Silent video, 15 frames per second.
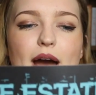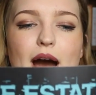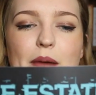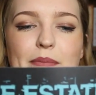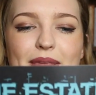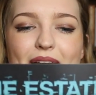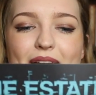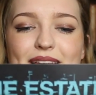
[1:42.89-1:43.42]

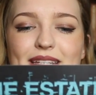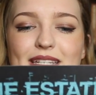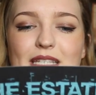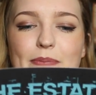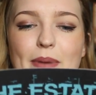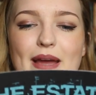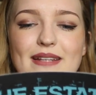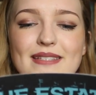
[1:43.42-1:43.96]
The
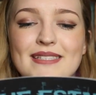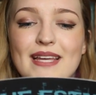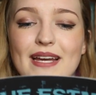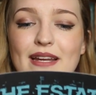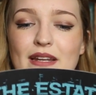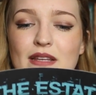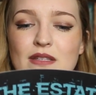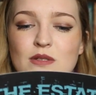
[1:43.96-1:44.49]
anticipated
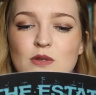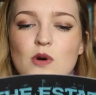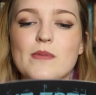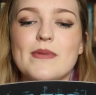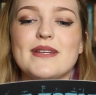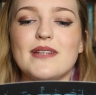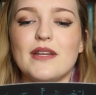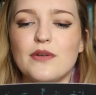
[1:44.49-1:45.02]
second
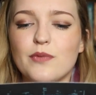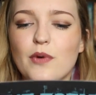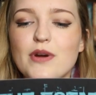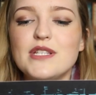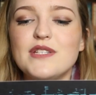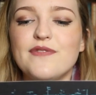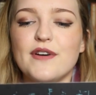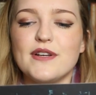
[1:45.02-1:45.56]
installment in
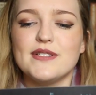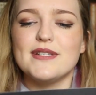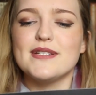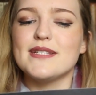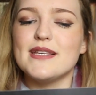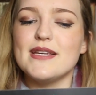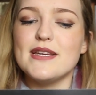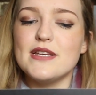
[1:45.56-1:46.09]
Rose
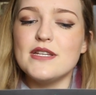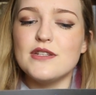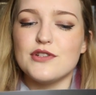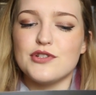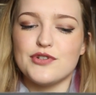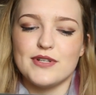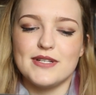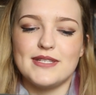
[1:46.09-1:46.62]
Foster's The
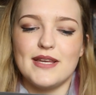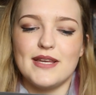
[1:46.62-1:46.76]
Industry